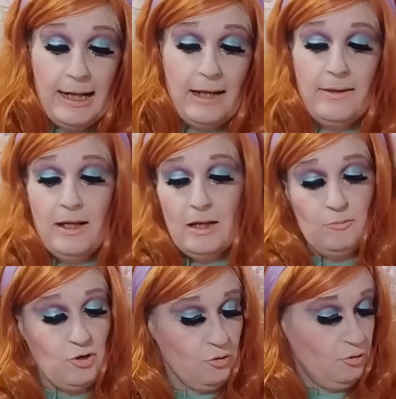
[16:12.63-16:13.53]
And then
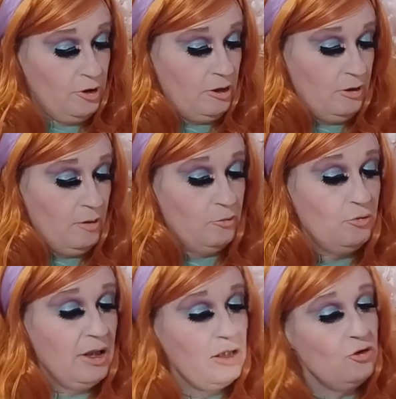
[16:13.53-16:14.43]
I'm
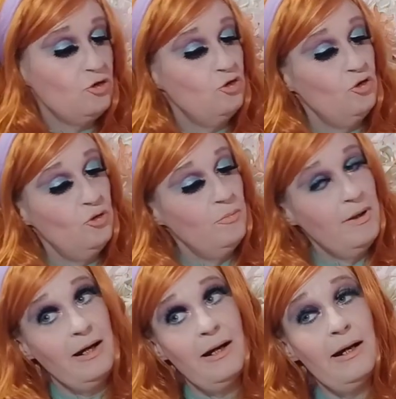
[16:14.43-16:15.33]
going into
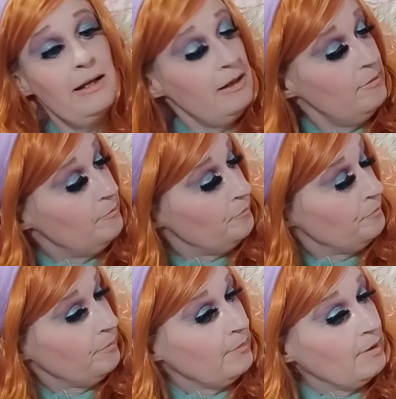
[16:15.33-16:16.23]
my
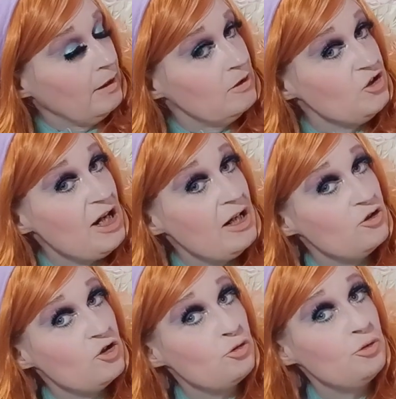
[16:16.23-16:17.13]
Jenna
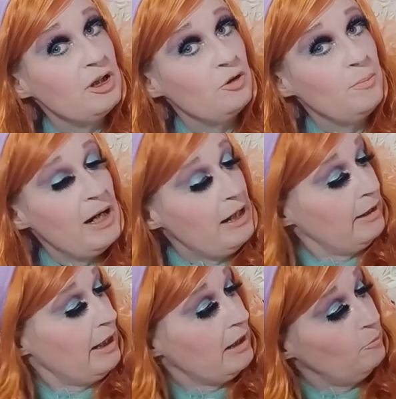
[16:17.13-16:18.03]
tutorial
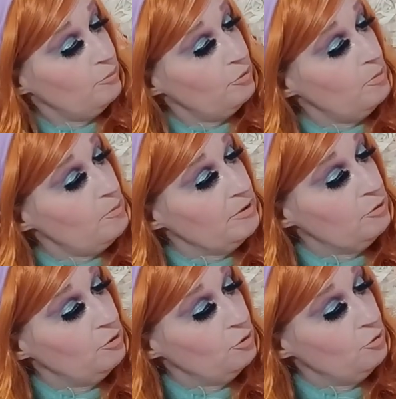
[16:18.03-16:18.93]
palette, and I'm probably
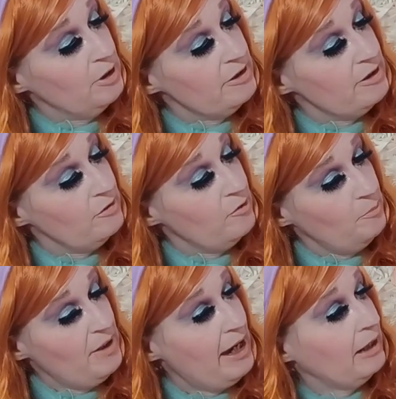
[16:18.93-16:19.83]
going to go into the
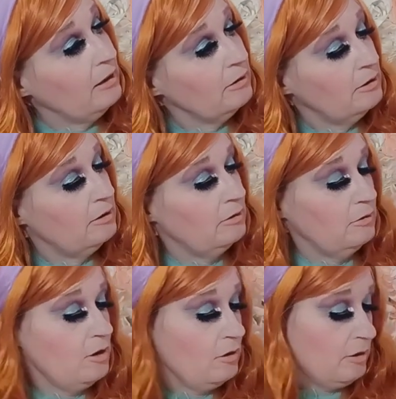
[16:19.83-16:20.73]
pink
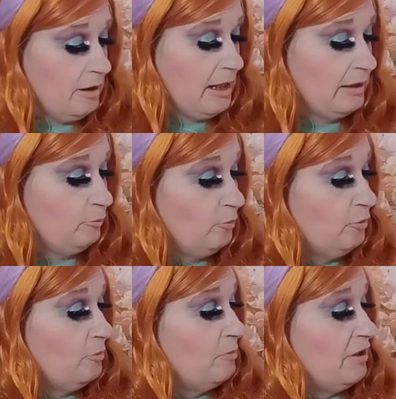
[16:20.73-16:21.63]
colour, and we'll
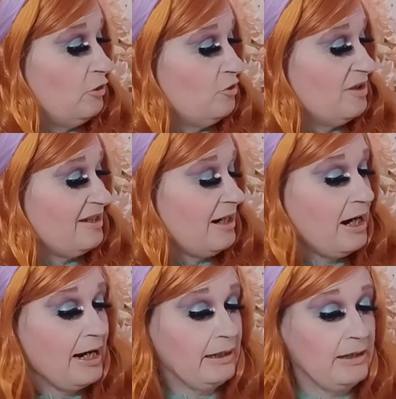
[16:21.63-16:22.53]
probably use this
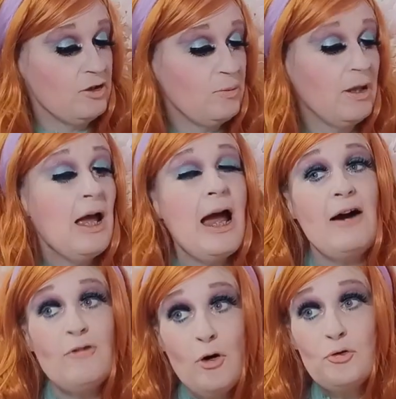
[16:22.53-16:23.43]
highlight as well.
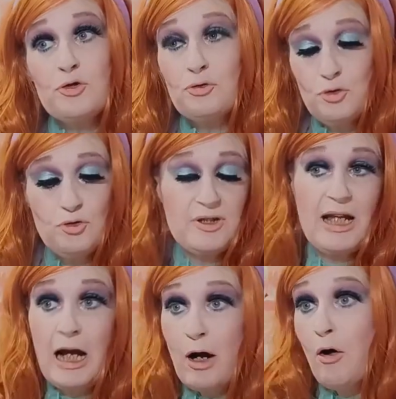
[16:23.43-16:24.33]
I've also used
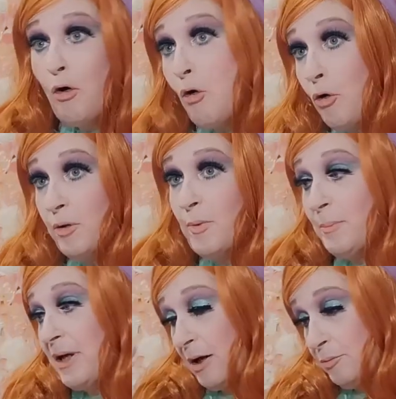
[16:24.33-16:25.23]
that on my
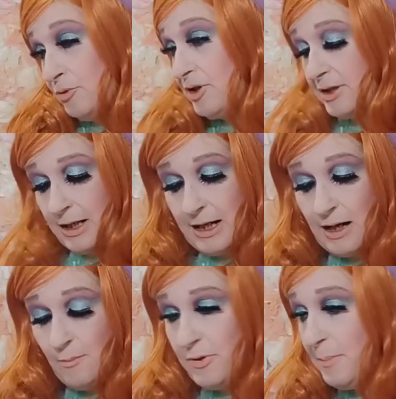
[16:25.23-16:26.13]
brows,
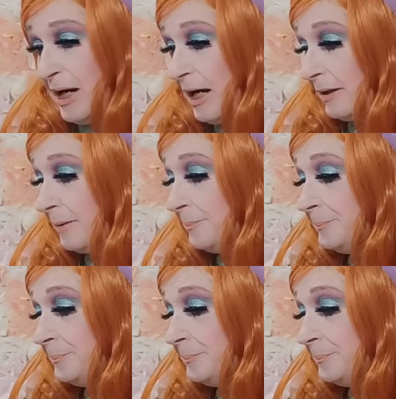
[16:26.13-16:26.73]
the palette.